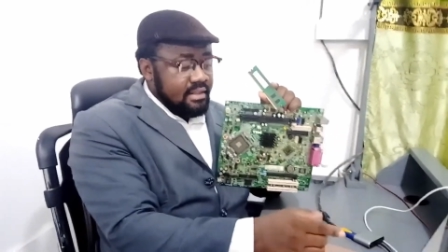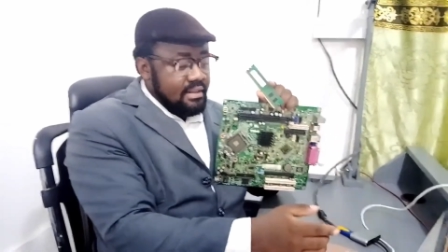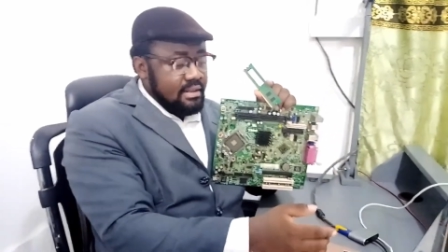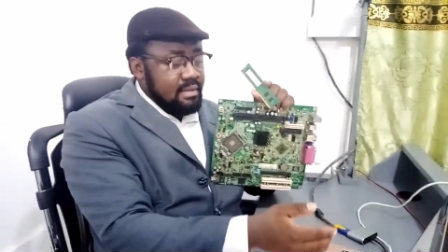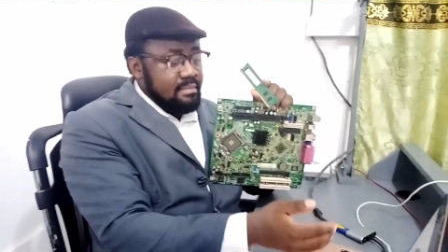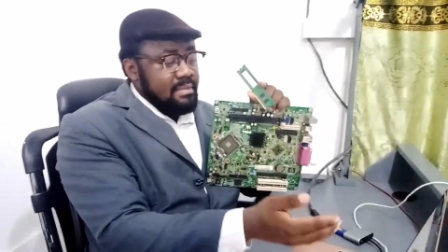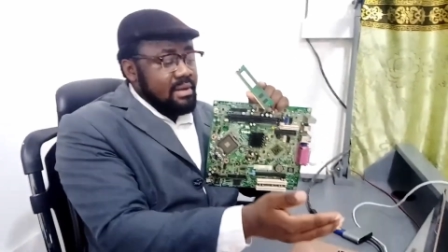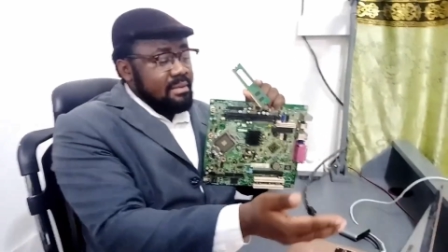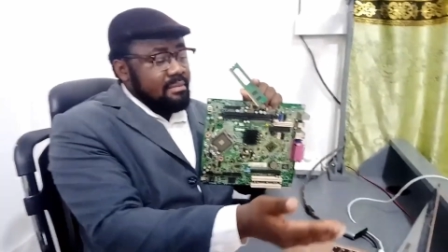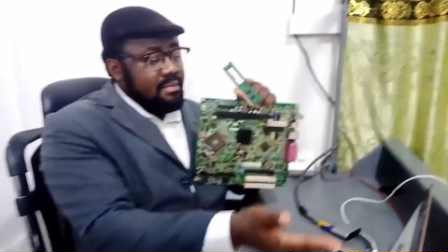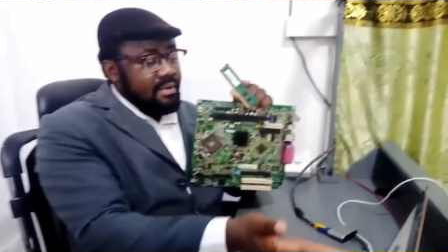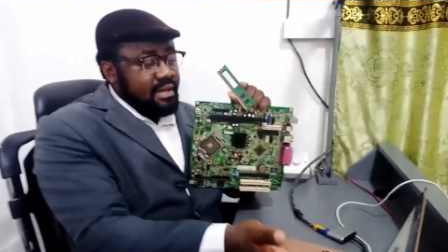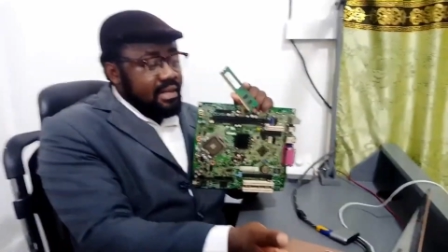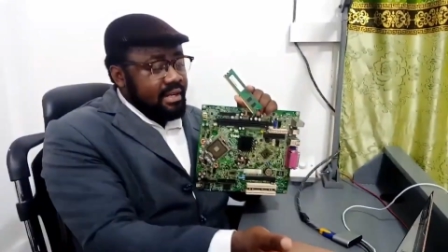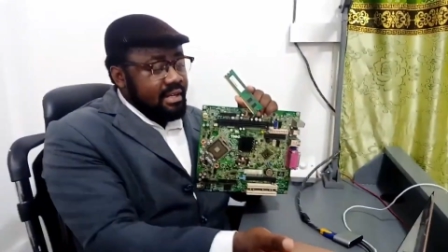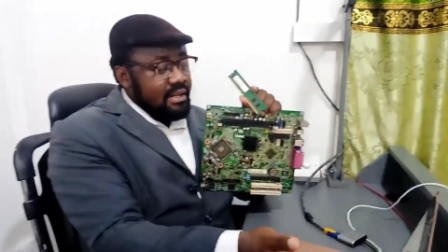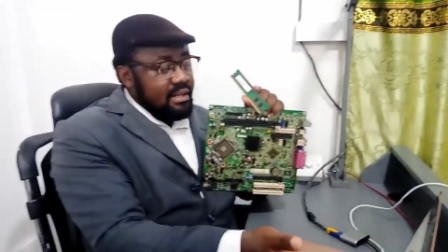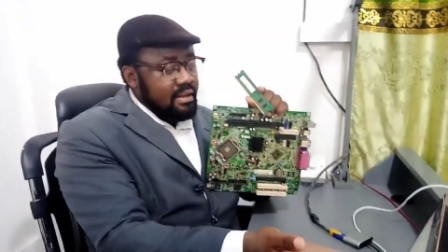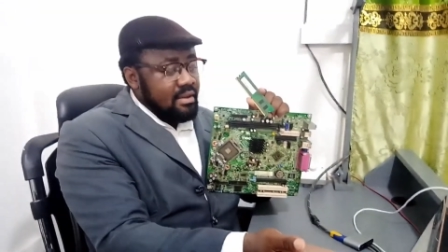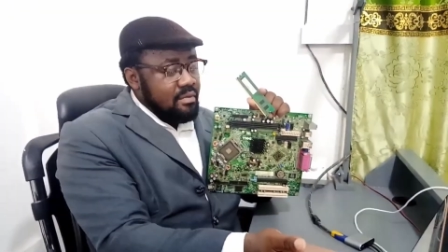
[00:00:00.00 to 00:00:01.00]
the
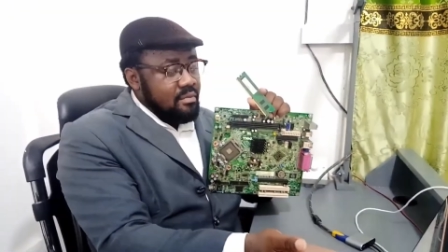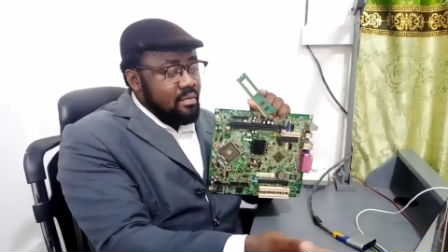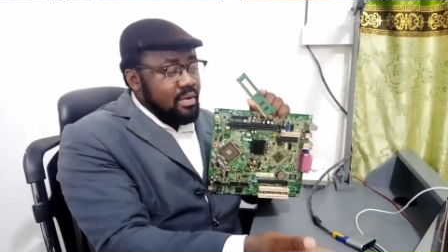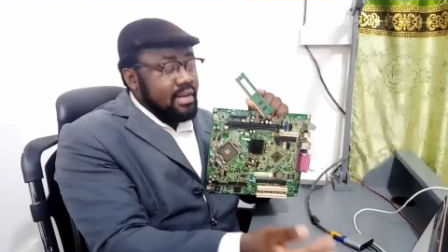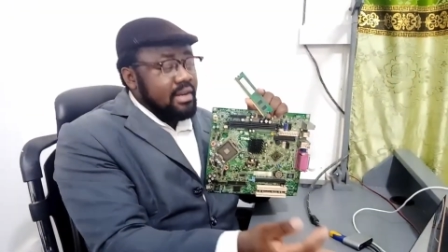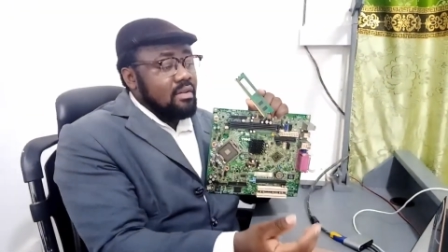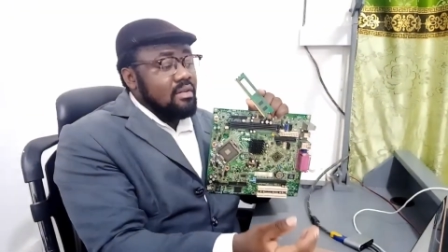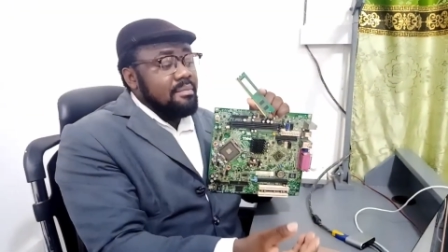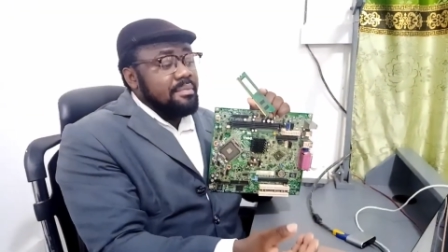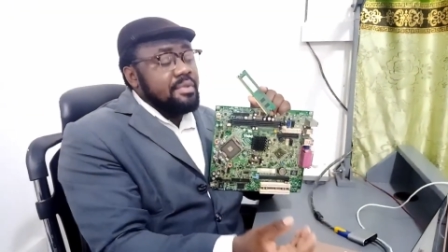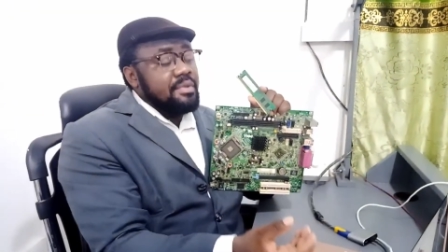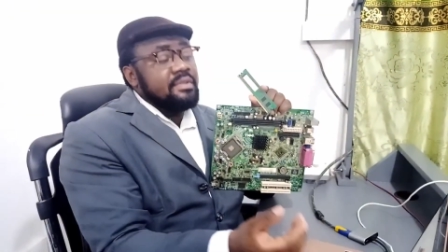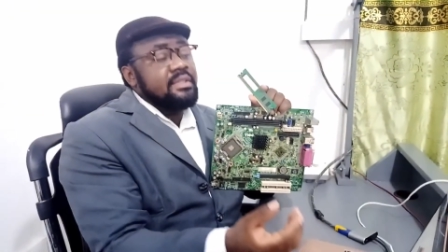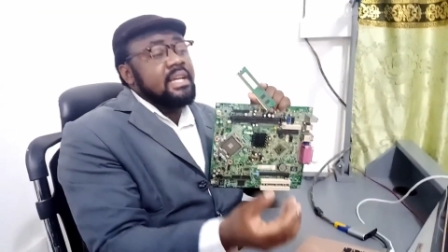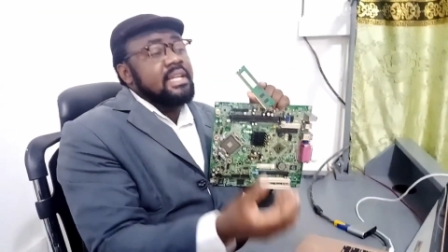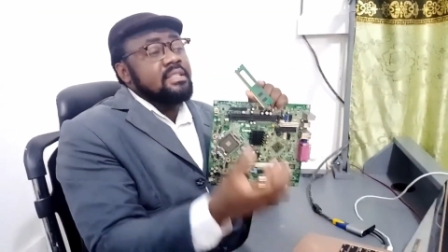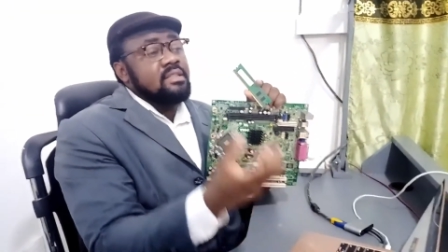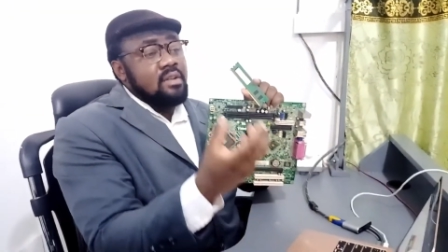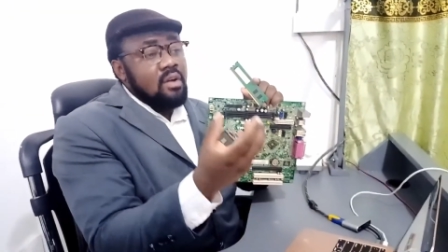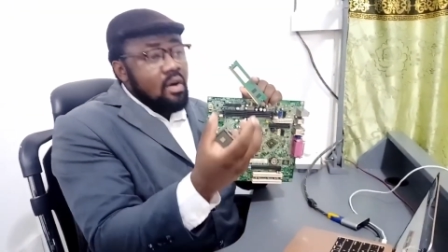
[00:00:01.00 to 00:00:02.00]
memory when the computer
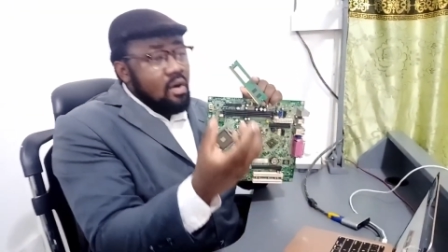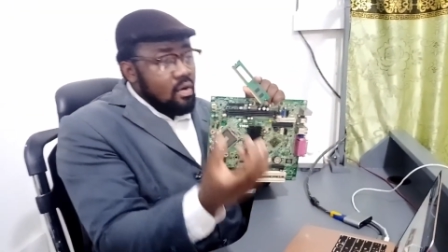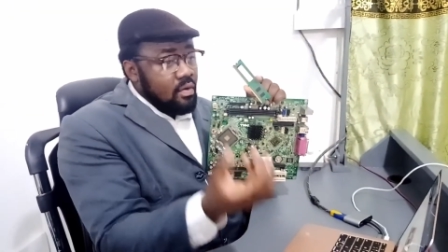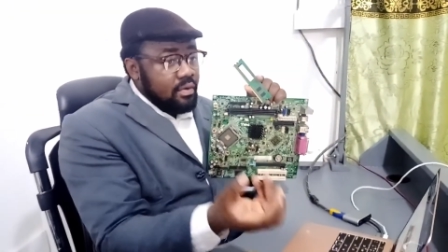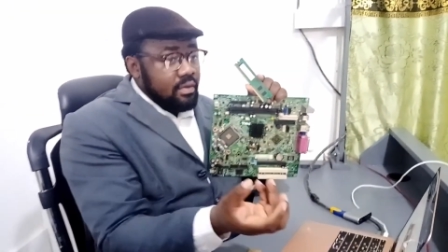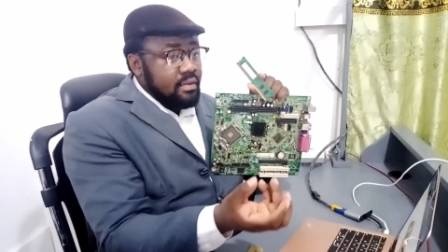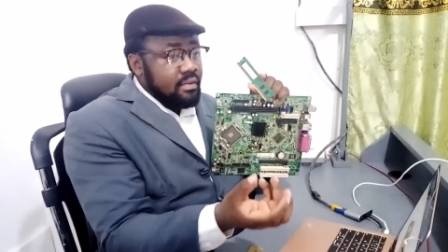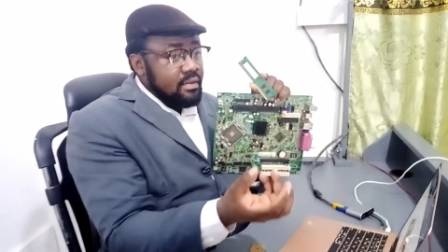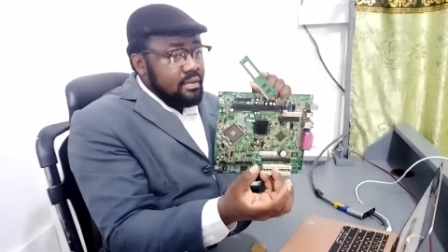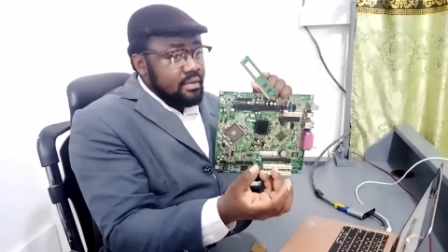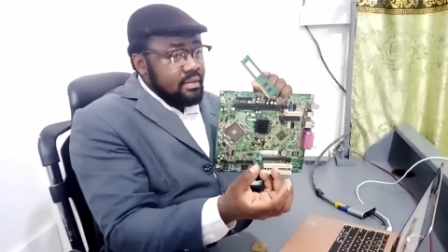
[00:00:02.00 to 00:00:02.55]
is on.